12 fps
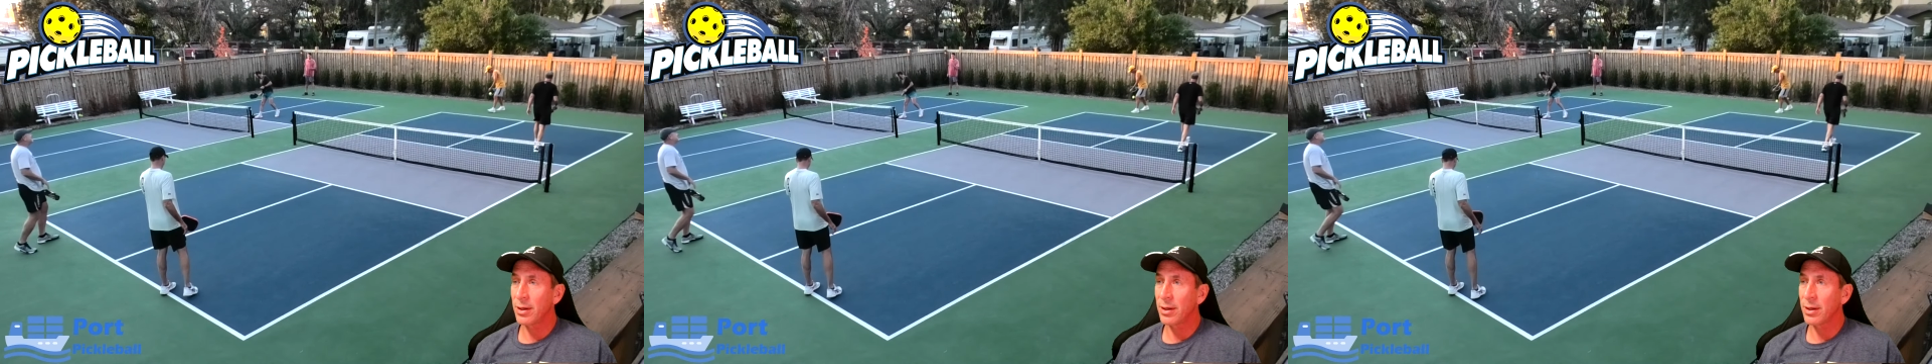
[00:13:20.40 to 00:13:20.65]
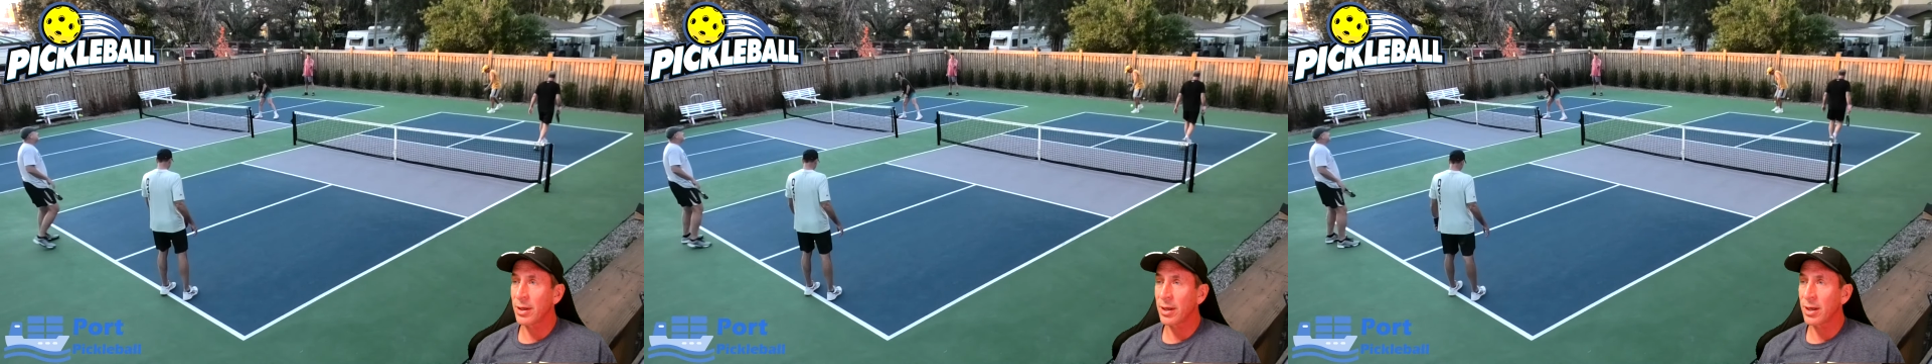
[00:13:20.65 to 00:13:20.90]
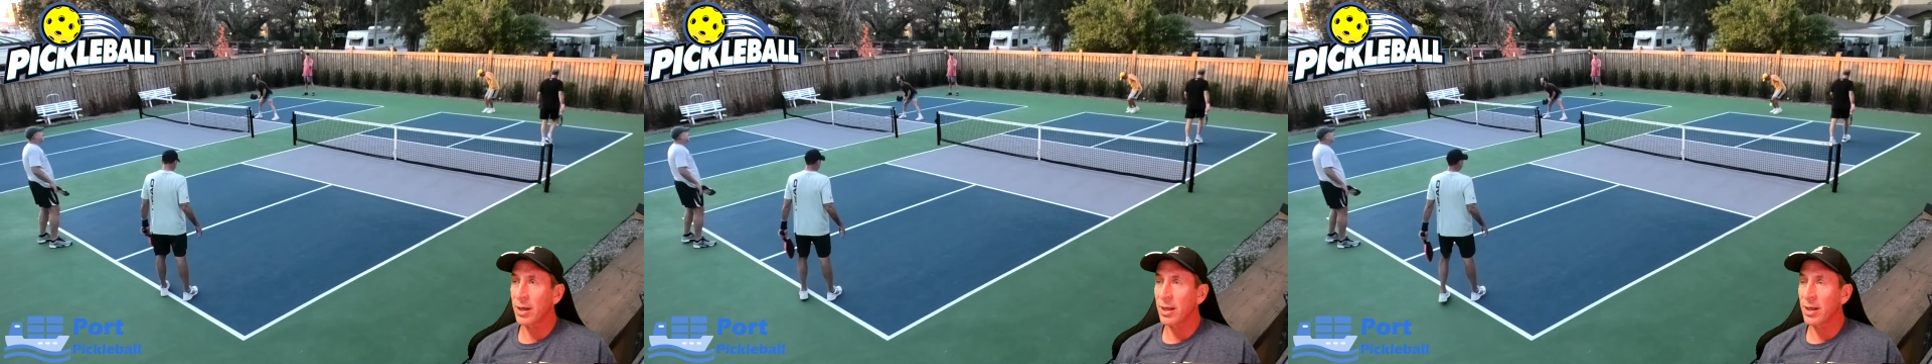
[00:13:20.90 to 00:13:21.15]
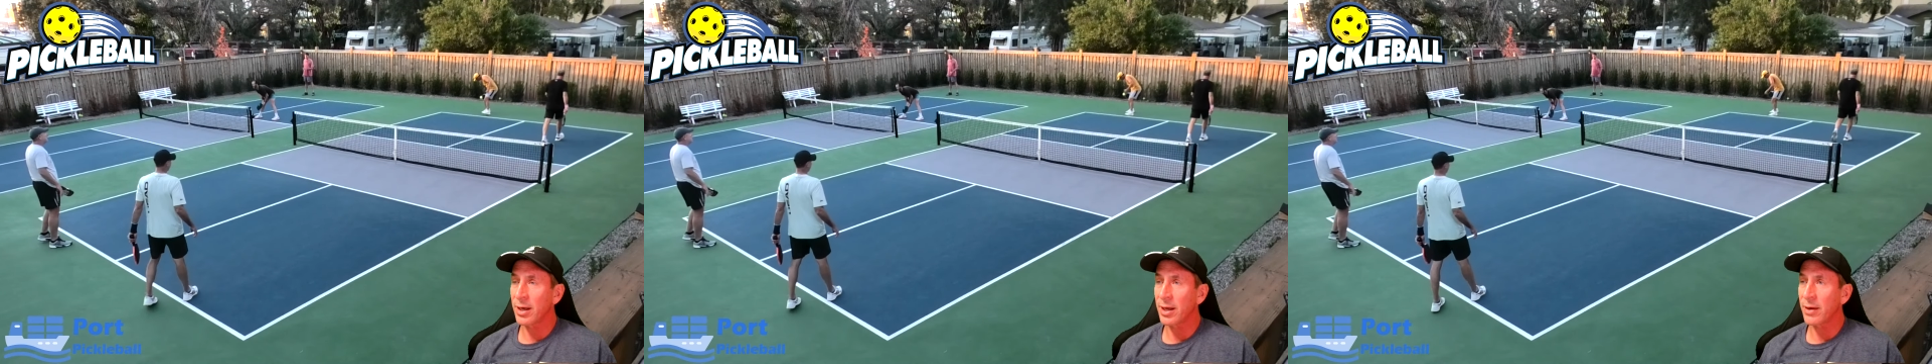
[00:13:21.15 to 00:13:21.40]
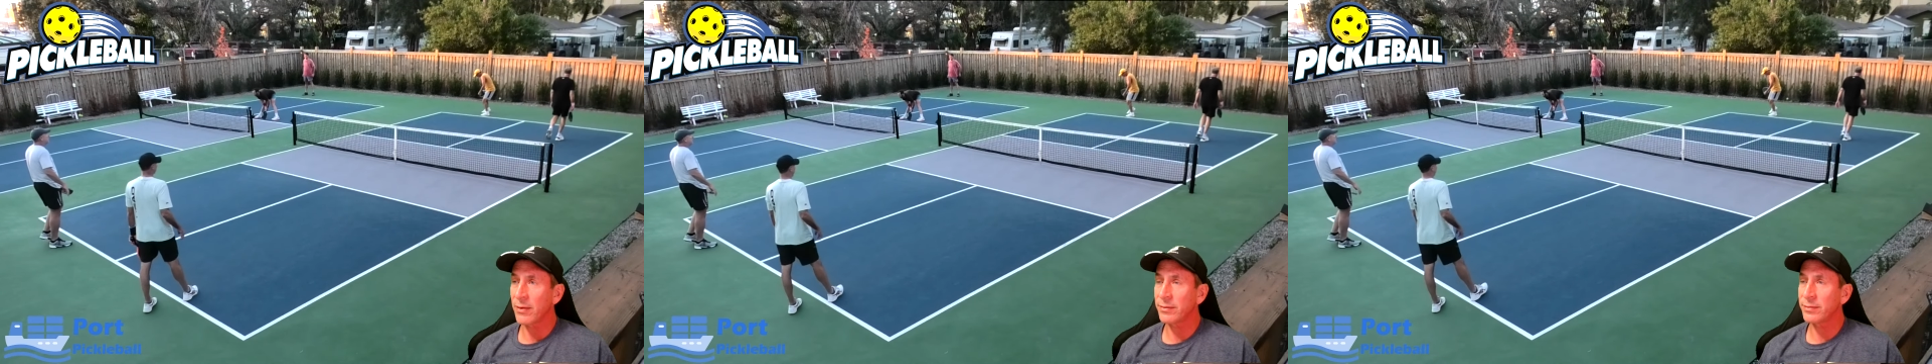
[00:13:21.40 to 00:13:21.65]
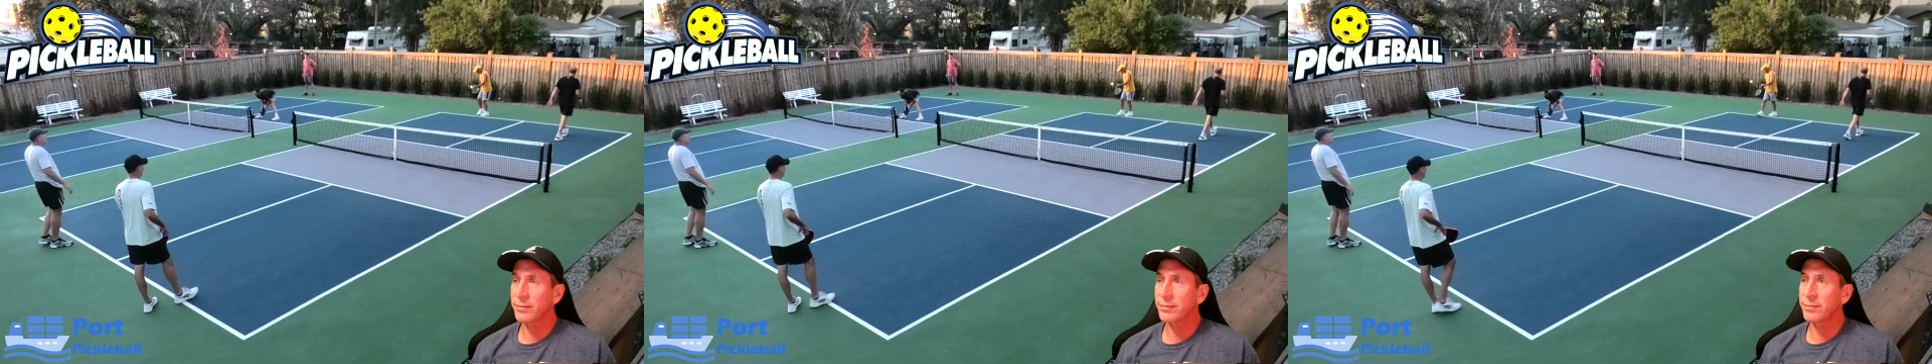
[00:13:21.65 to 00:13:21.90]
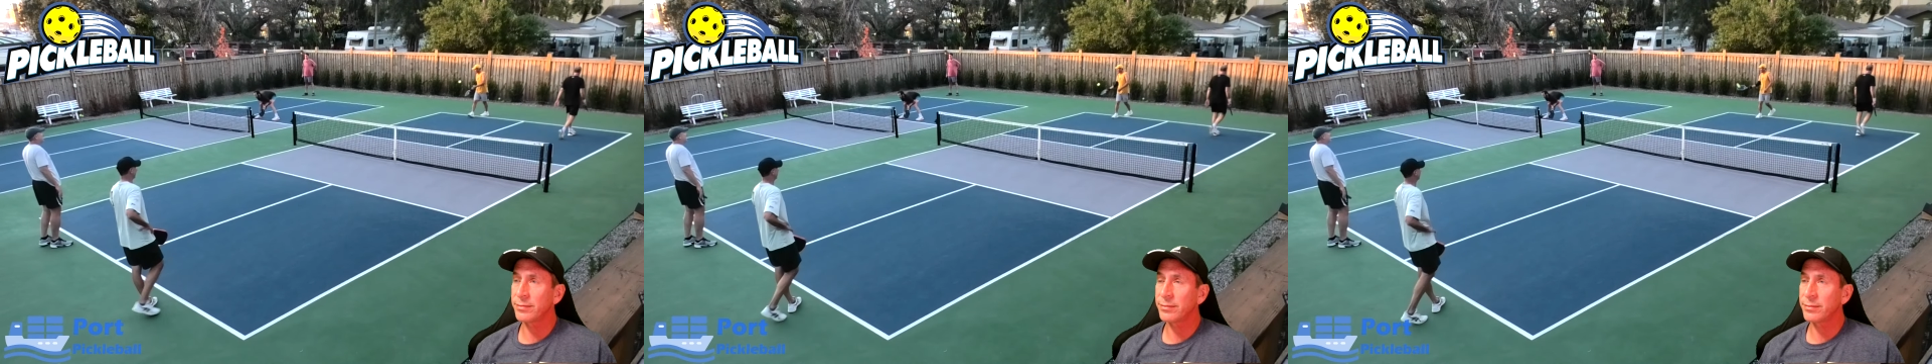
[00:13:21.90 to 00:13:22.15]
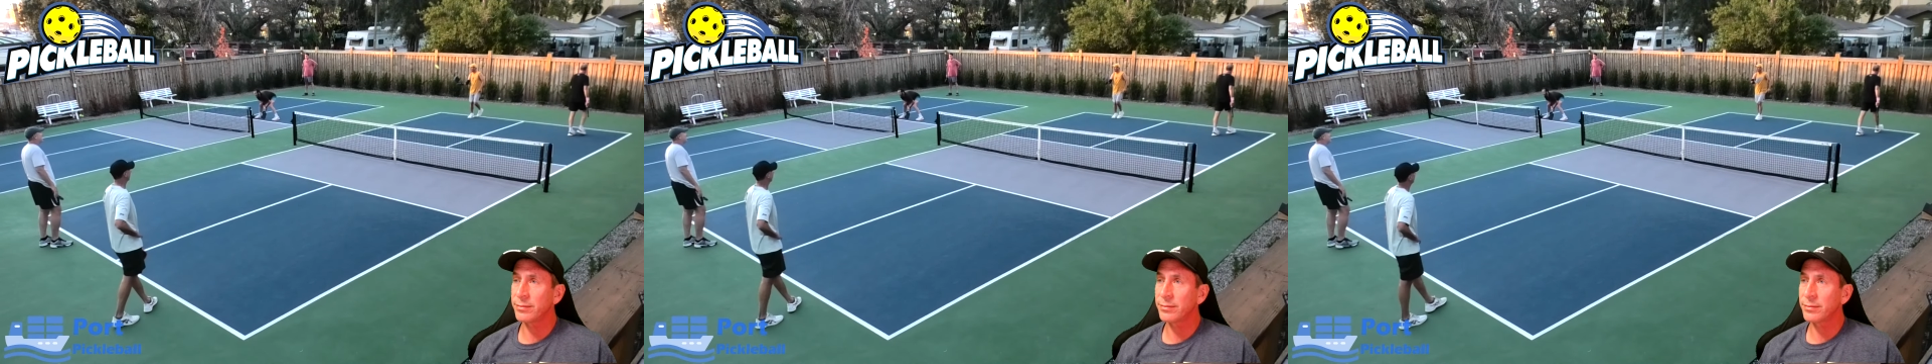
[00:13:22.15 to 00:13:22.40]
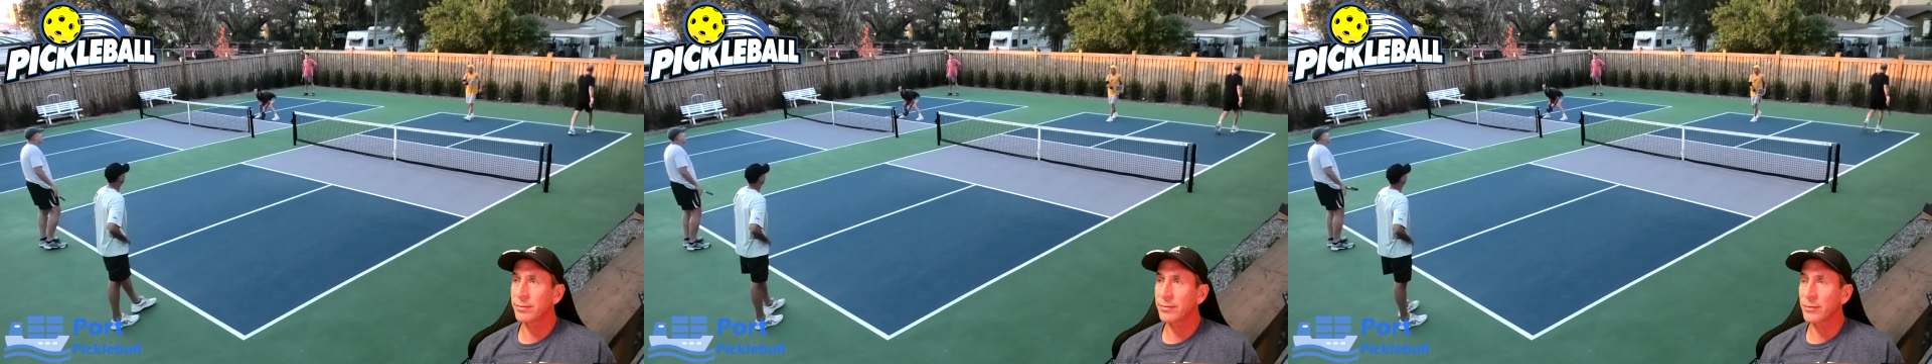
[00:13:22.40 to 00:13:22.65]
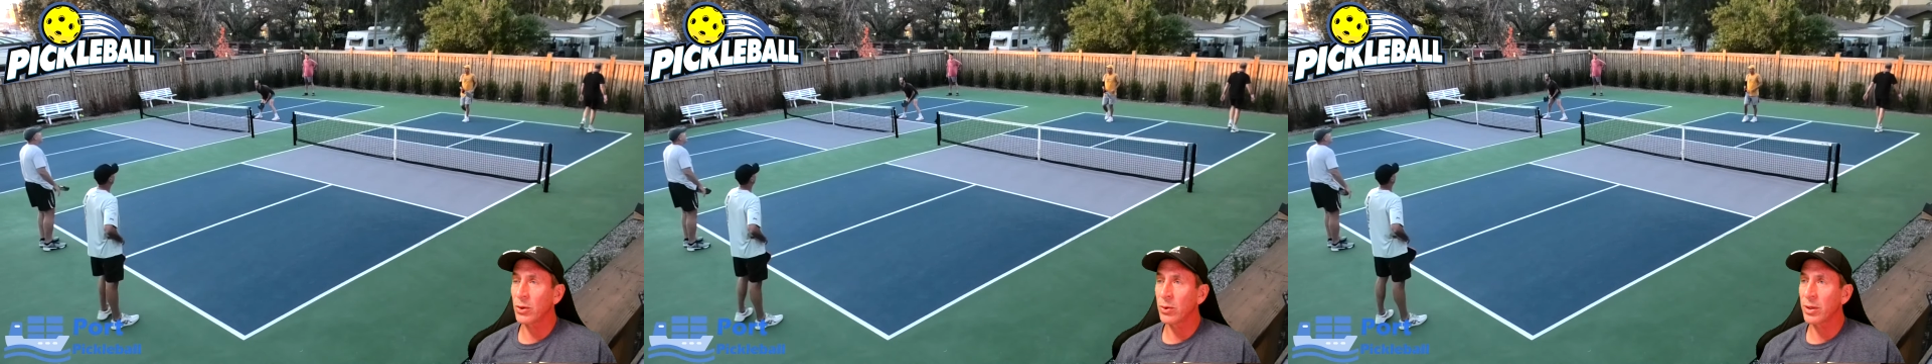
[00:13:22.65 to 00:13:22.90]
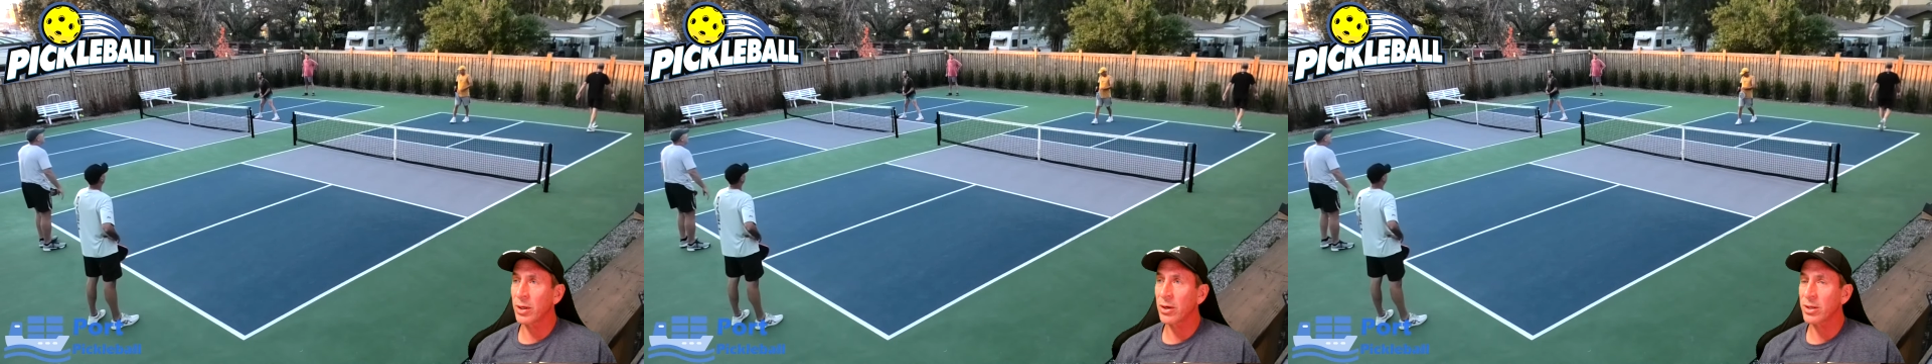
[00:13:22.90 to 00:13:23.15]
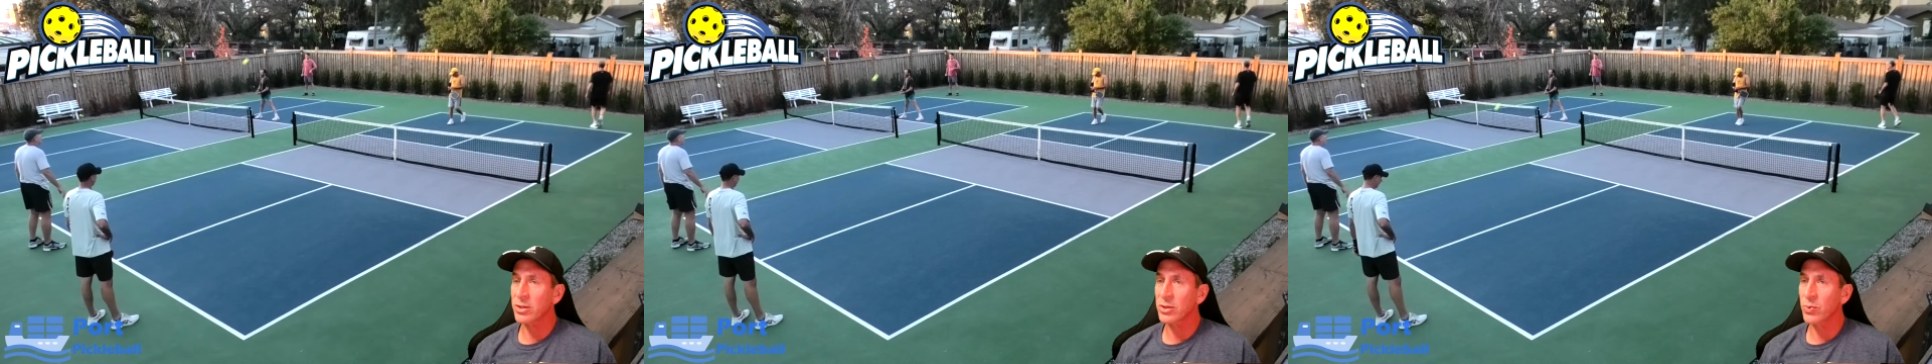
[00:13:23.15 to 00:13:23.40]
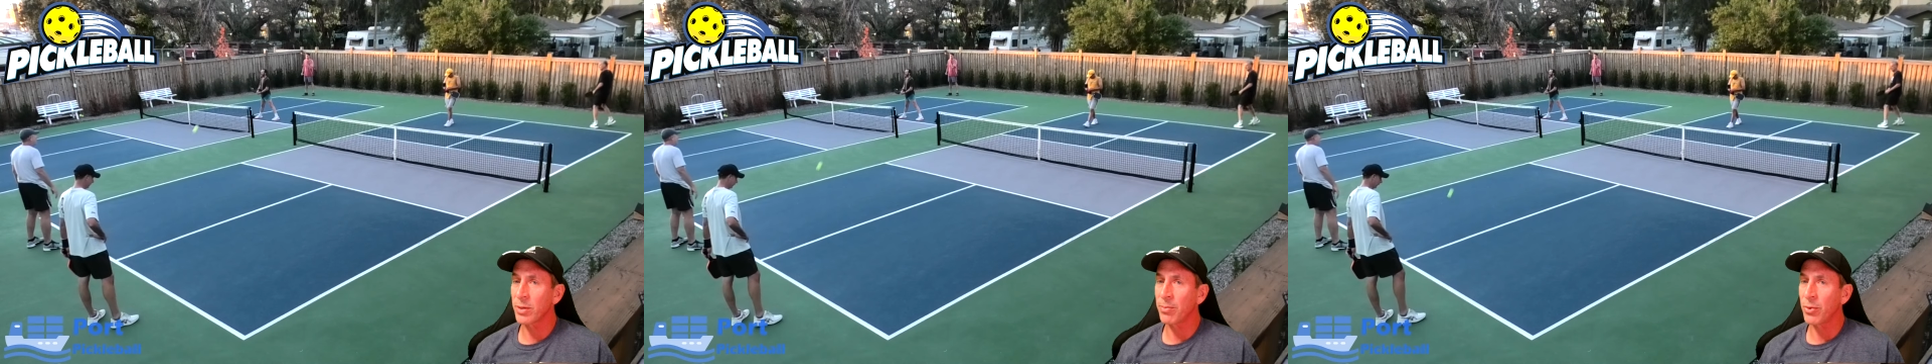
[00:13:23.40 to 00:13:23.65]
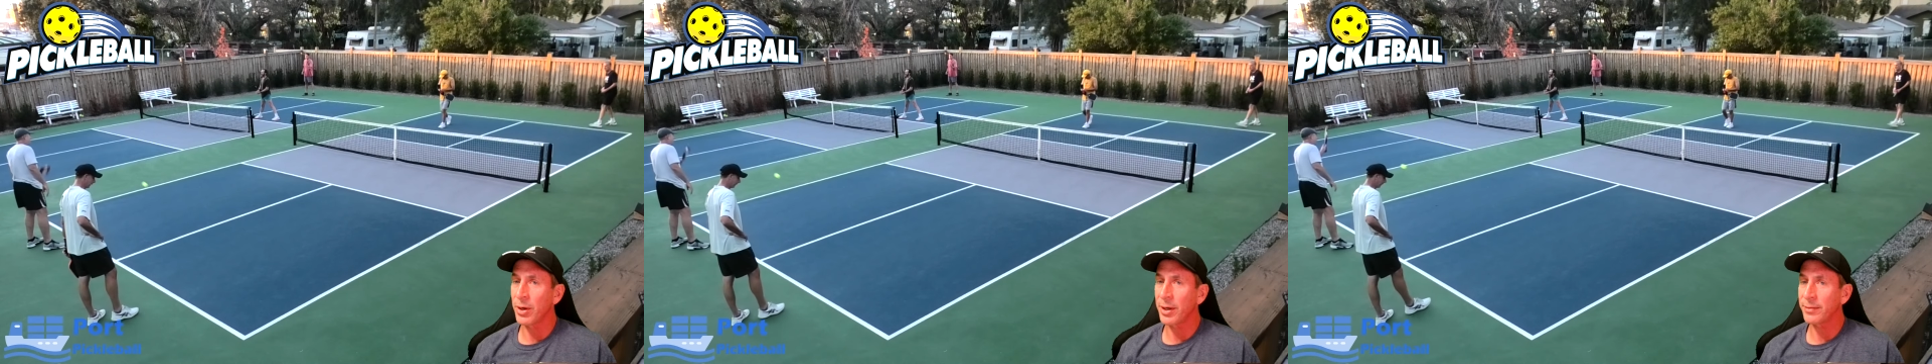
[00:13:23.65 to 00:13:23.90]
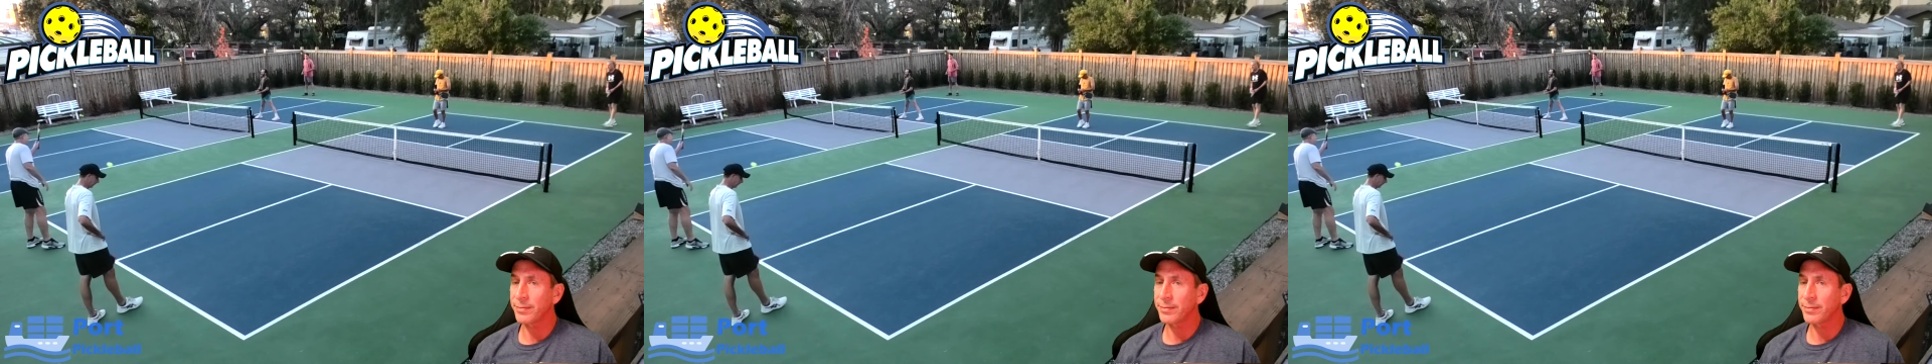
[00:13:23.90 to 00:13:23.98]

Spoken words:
Thank God he hit it out. Only cost us 1 point.